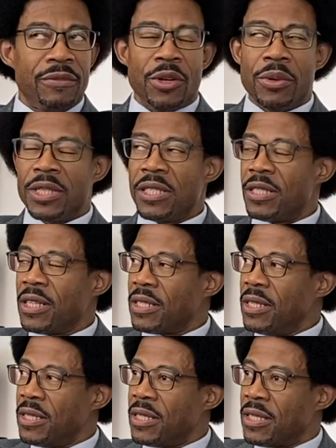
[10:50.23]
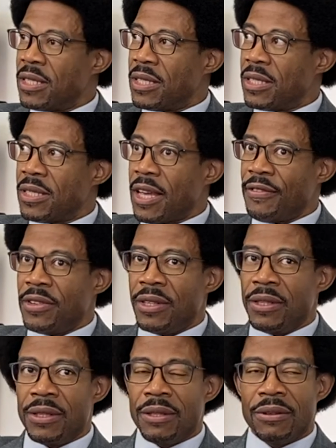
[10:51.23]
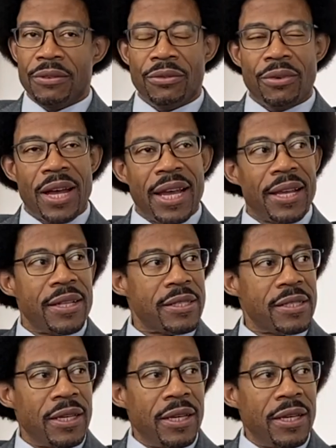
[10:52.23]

what was it, 67? He was riots.